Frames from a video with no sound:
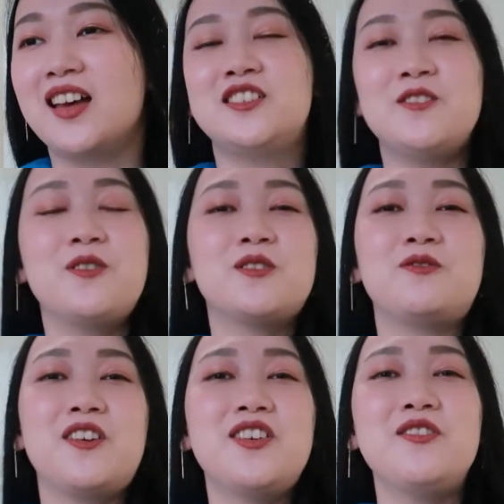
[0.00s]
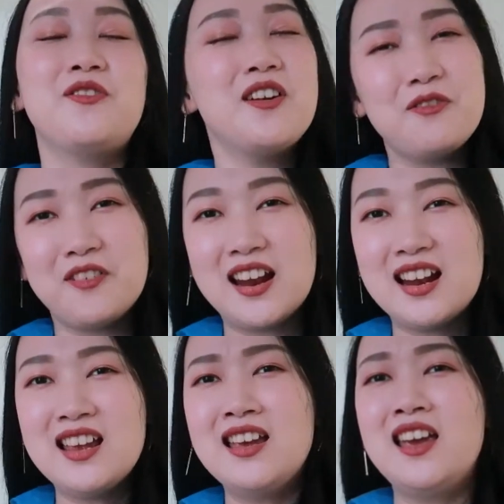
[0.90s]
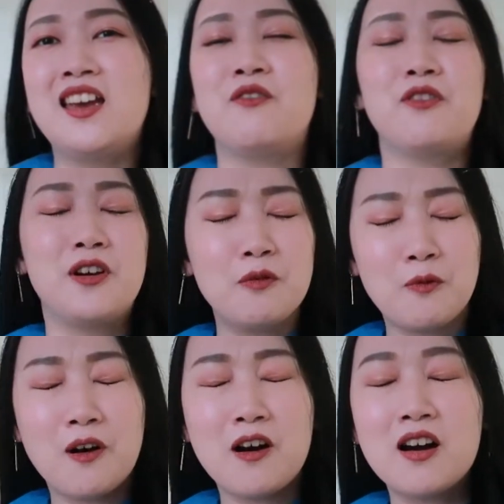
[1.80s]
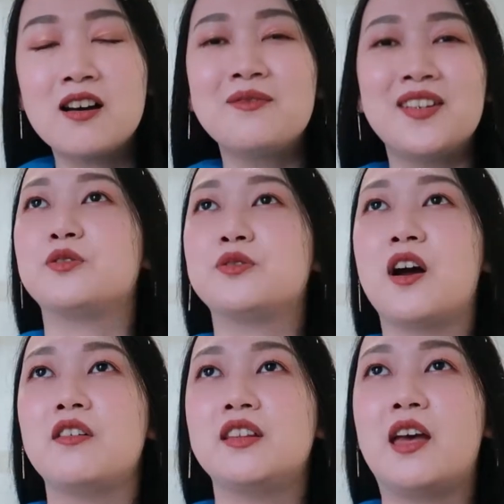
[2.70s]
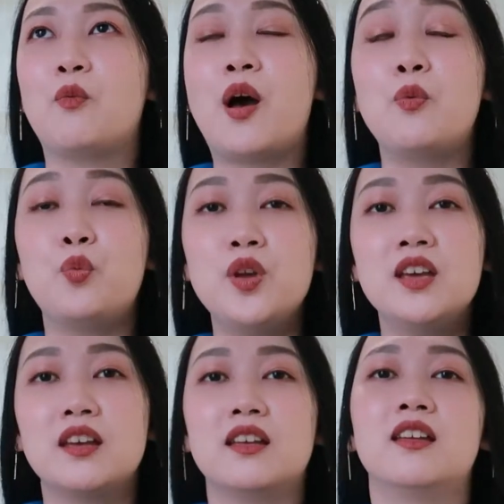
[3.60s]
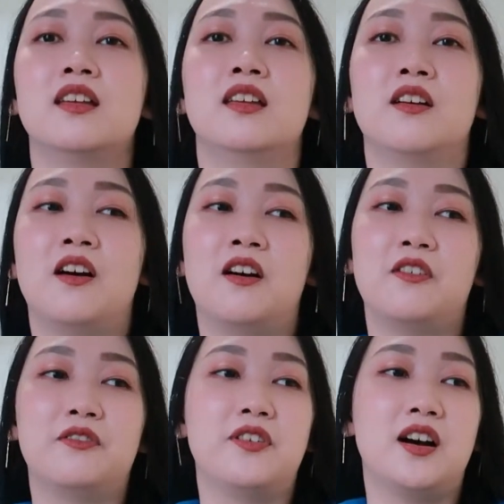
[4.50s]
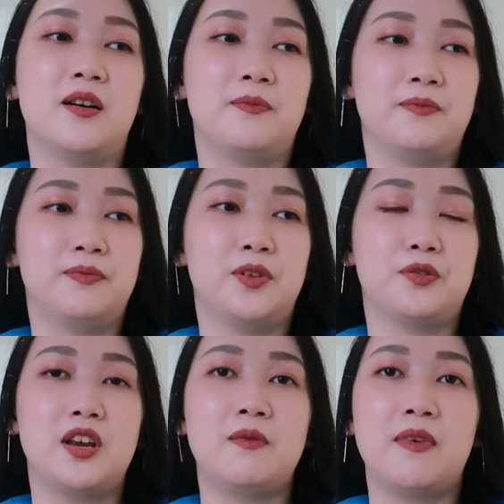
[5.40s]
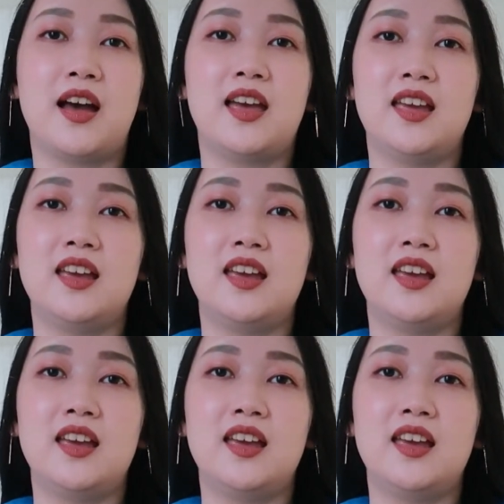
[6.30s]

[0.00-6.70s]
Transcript: She was very, very friendly and very warm throughout that 1 week of during my